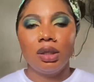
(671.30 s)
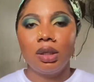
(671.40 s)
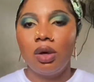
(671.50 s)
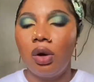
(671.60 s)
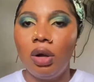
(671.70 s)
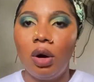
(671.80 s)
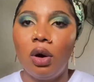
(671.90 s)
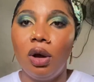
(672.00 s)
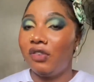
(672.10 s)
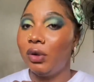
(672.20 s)
Coconut
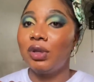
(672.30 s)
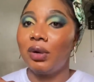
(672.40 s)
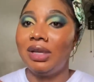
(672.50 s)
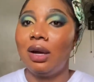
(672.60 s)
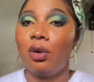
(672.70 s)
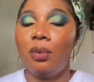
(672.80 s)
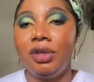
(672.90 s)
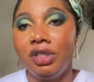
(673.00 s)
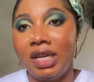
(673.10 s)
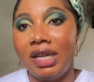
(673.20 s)
oil falls under
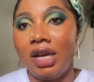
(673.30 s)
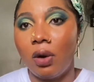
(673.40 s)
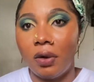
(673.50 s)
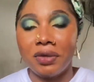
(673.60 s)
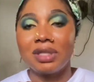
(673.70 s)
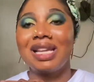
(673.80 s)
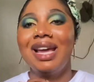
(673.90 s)
comedogenic oils.